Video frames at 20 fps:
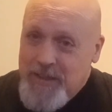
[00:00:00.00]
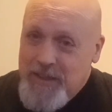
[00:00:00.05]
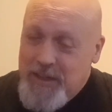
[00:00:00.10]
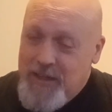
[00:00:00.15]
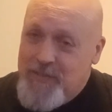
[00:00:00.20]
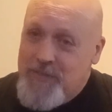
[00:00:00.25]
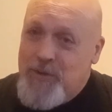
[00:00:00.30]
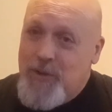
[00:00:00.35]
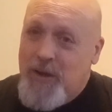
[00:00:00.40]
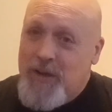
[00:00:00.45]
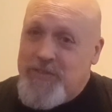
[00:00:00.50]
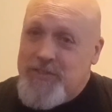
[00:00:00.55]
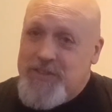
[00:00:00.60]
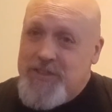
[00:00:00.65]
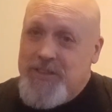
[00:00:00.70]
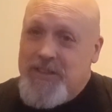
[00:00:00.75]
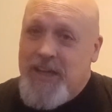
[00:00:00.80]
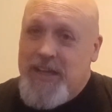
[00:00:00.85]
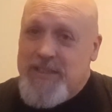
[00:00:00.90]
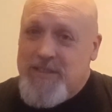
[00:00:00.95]
even though I've
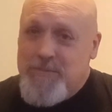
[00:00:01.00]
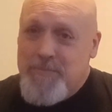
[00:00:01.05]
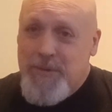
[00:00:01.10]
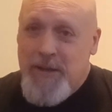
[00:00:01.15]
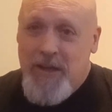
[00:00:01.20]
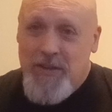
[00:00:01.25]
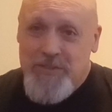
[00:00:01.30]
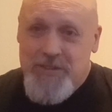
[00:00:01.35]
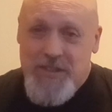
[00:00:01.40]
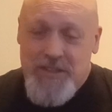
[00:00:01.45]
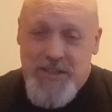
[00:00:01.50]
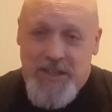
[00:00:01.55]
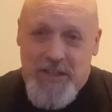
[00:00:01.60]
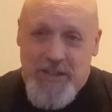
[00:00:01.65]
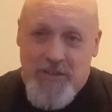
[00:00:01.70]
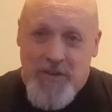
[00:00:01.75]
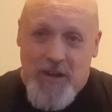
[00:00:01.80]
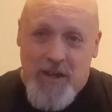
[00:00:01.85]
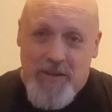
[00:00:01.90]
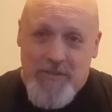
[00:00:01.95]
still got some pounds to
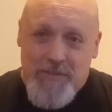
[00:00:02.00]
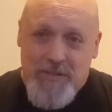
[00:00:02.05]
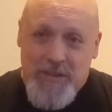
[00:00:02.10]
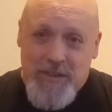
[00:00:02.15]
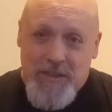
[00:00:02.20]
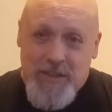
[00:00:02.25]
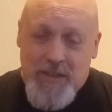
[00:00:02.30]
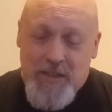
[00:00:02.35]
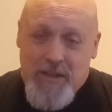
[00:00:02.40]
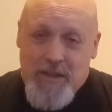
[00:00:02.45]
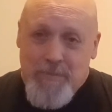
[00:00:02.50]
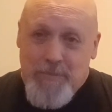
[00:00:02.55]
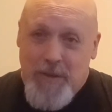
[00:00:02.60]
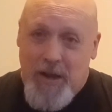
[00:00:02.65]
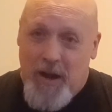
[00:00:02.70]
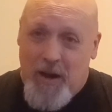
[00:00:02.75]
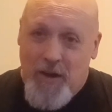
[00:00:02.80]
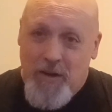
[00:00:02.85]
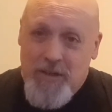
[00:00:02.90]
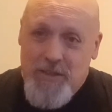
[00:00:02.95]
take off. My
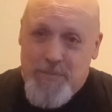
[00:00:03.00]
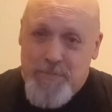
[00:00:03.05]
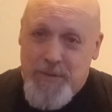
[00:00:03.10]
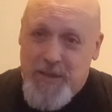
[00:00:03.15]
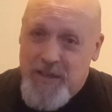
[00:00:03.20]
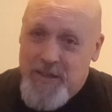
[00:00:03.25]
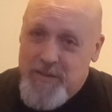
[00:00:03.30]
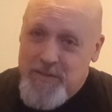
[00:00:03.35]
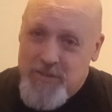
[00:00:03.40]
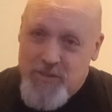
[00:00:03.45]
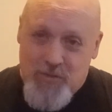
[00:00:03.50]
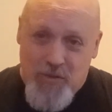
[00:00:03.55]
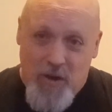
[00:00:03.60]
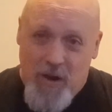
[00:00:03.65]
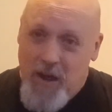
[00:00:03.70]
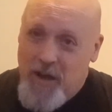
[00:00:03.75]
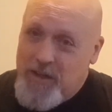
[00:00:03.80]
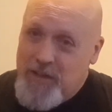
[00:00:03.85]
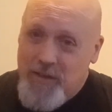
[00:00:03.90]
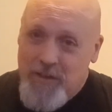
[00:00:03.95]
heart's beating
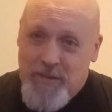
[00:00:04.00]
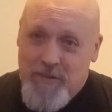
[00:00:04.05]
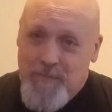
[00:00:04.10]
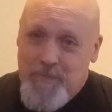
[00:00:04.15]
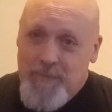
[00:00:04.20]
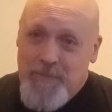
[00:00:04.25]
stronger.